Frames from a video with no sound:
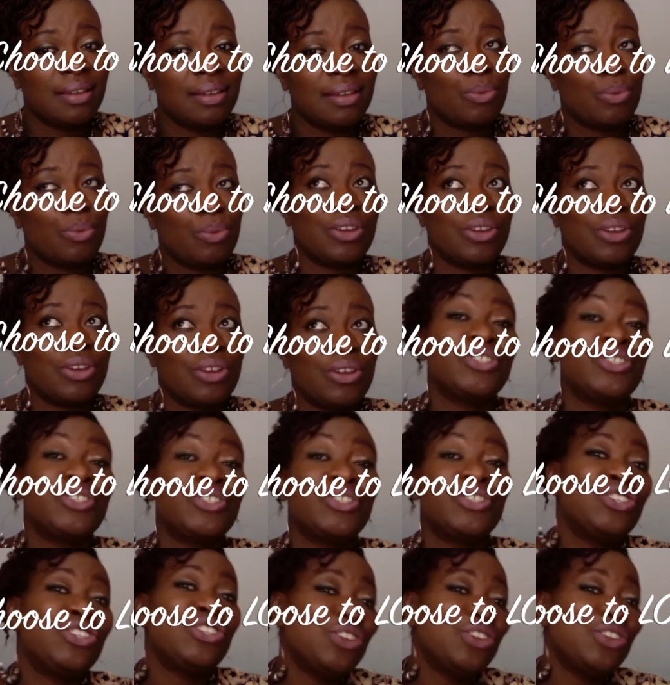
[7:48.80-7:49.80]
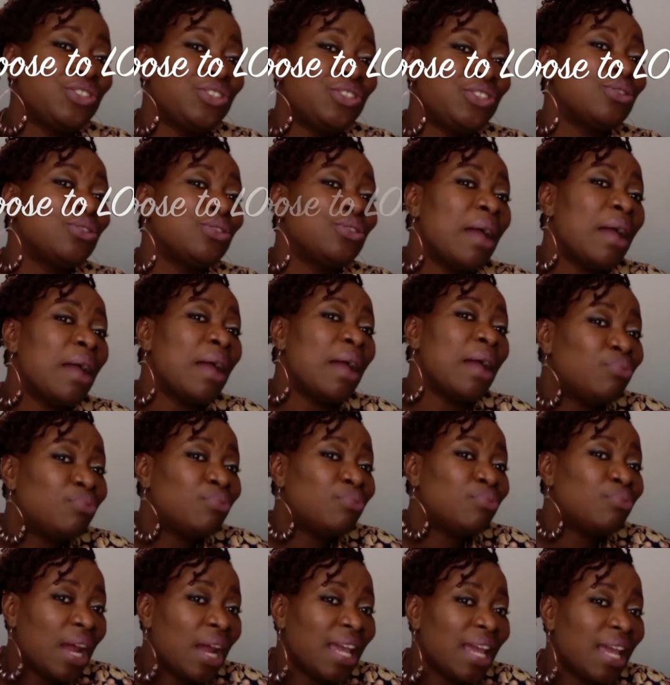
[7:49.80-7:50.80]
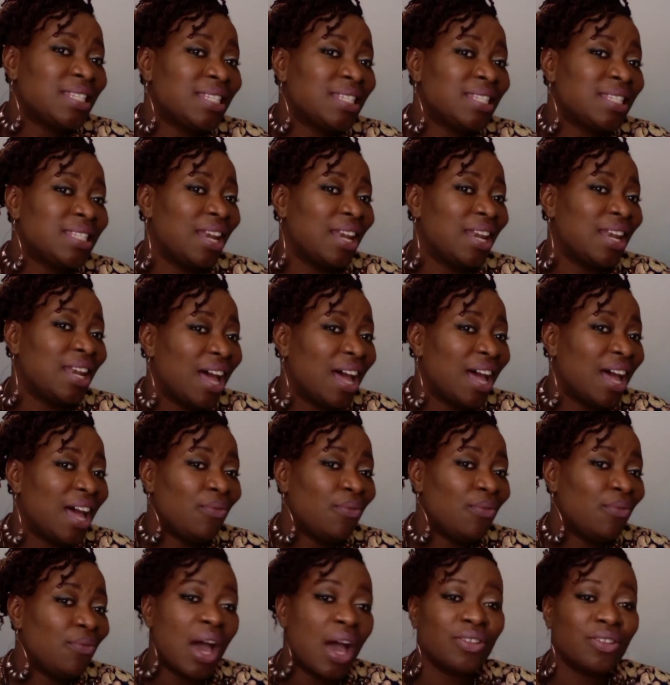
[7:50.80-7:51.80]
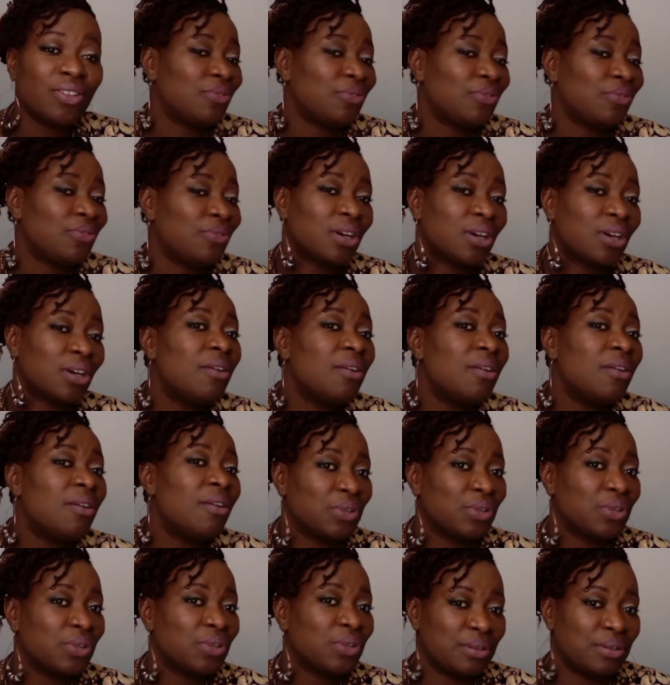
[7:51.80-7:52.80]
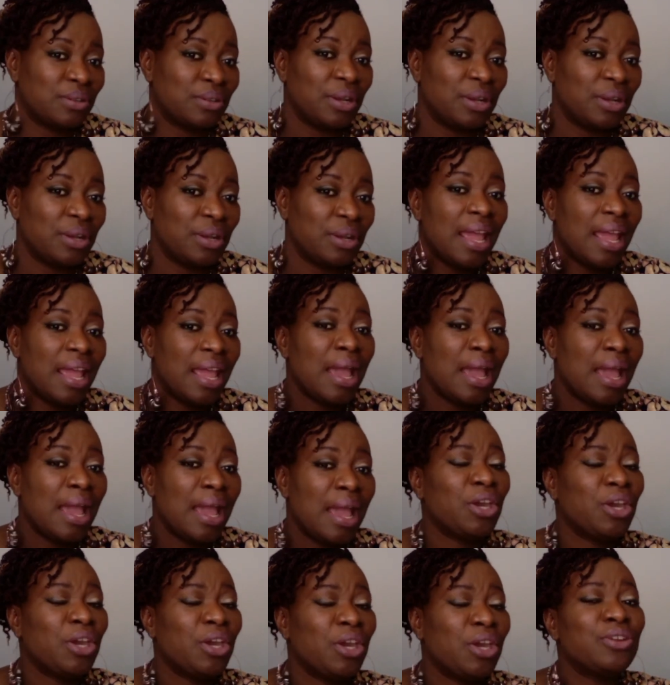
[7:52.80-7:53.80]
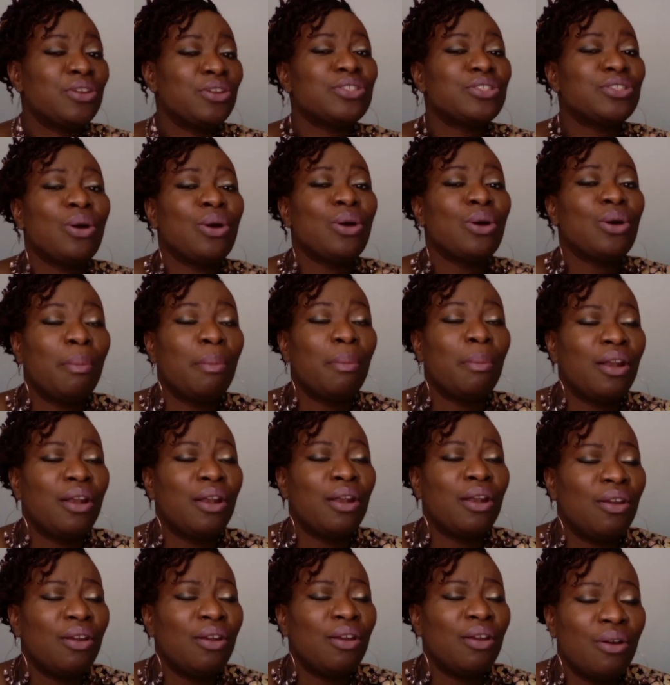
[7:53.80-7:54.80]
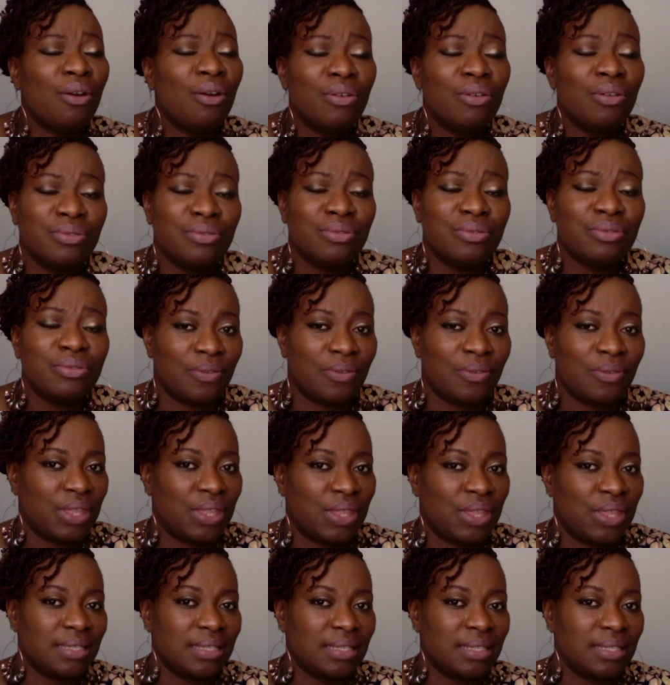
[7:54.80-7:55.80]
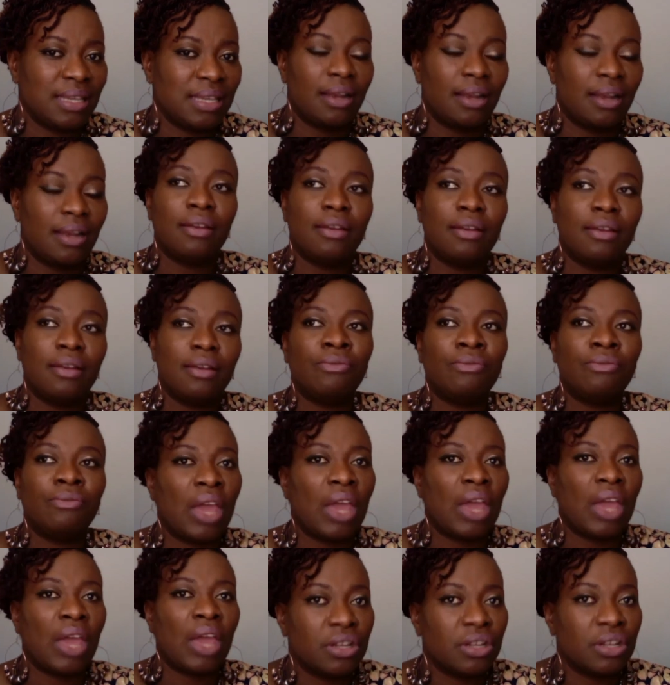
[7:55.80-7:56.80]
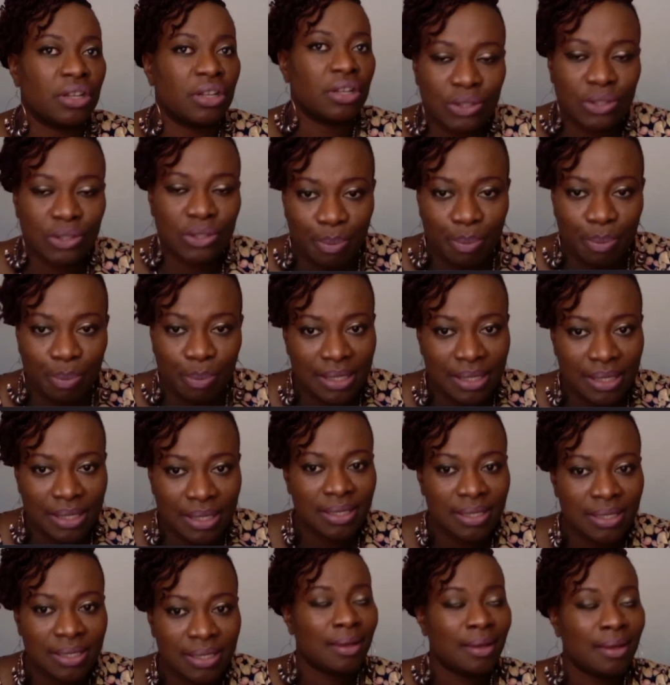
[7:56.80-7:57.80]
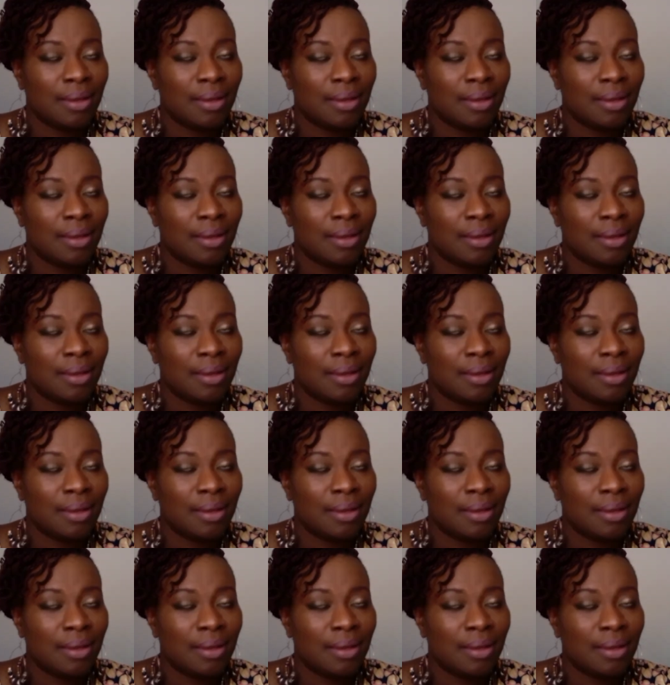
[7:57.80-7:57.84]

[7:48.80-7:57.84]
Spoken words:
We're going to choose to embrace that life out of the comfort zone. And we're going to talk about loads of things here, various topics.